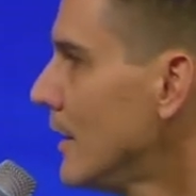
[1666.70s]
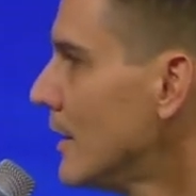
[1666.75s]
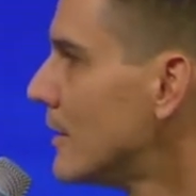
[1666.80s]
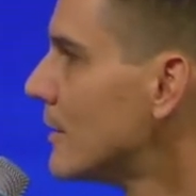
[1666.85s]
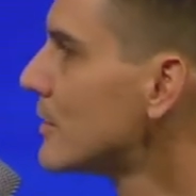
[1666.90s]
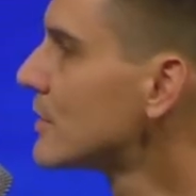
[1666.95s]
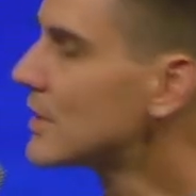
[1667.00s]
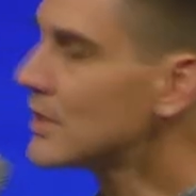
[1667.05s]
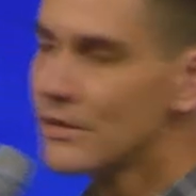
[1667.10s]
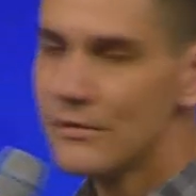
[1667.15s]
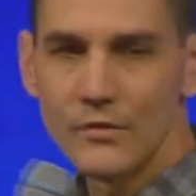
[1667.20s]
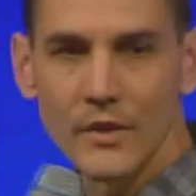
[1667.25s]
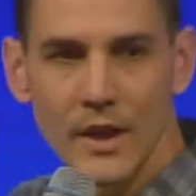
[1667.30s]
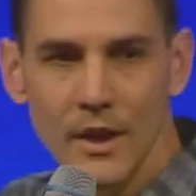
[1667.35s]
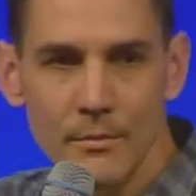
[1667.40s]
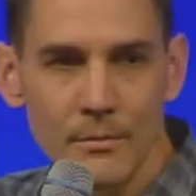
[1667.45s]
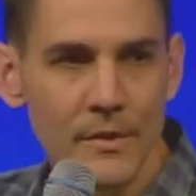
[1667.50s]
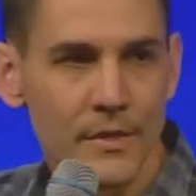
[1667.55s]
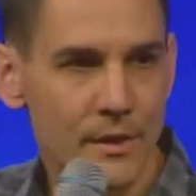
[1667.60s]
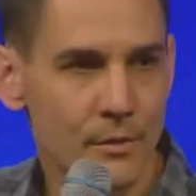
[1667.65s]
There is an
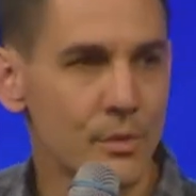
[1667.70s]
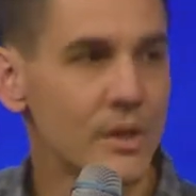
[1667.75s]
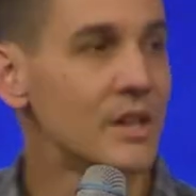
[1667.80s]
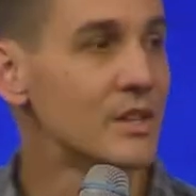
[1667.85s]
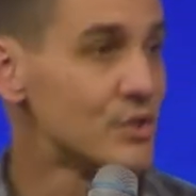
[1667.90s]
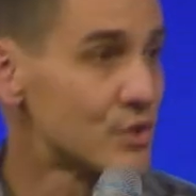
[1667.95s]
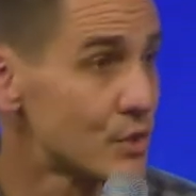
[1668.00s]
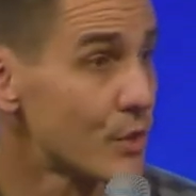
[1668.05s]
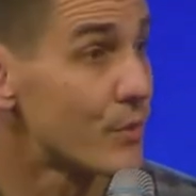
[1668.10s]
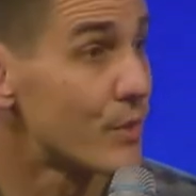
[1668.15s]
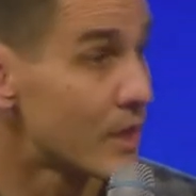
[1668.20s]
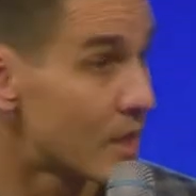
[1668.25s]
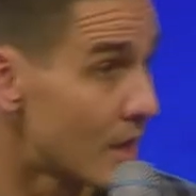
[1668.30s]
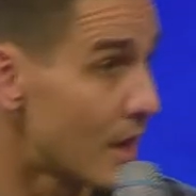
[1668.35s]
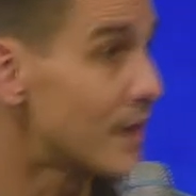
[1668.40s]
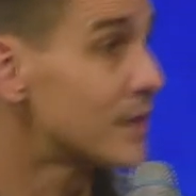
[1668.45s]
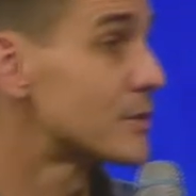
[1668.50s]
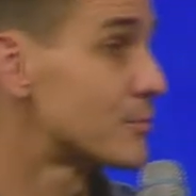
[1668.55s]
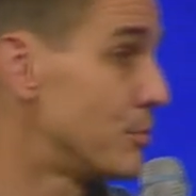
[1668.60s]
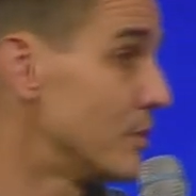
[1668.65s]
environment that we can sow the
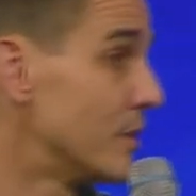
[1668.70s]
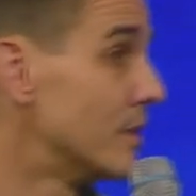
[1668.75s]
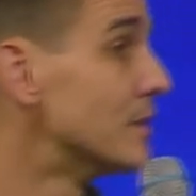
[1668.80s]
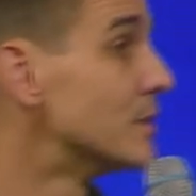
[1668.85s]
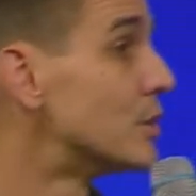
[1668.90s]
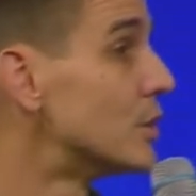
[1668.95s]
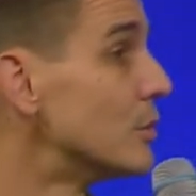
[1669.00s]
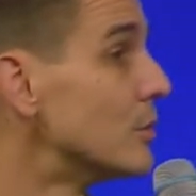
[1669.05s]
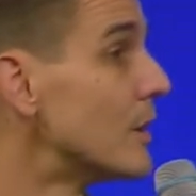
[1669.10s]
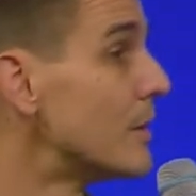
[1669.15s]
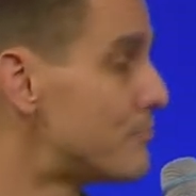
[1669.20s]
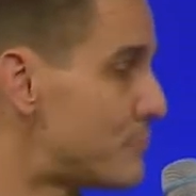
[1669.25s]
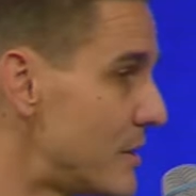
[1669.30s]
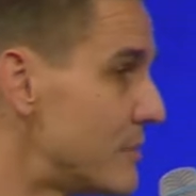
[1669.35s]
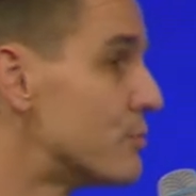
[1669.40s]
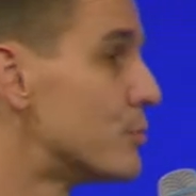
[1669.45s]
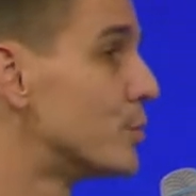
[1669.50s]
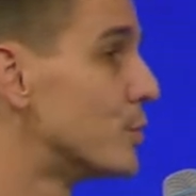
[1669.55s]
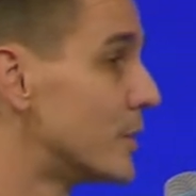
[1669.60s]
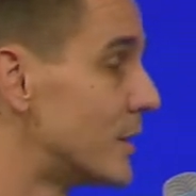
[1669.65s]
gospel into and
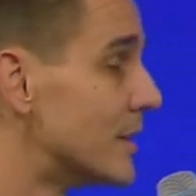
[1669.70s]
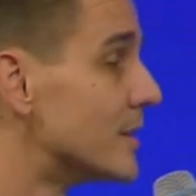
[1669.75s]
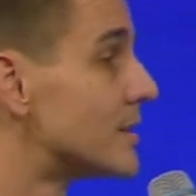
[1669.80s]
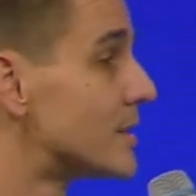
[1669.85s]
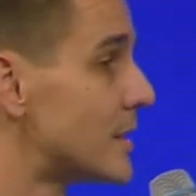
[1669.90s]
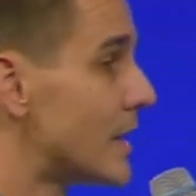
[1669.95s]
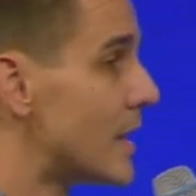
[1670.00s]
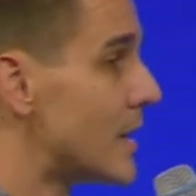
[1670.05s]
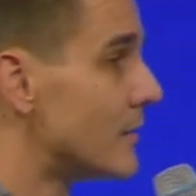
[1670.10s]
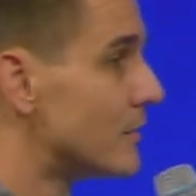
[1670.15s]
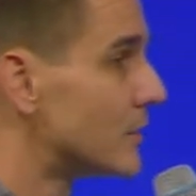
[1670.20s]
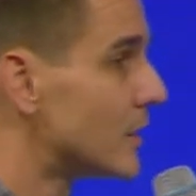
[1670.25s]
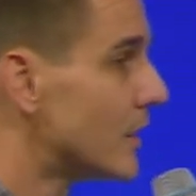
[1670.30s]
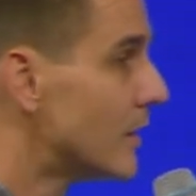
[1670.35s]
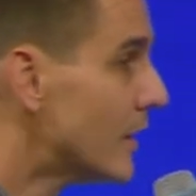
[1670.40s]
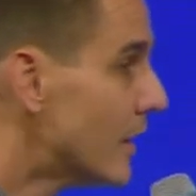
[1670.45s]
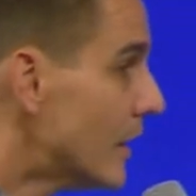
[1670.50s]
people will get saved.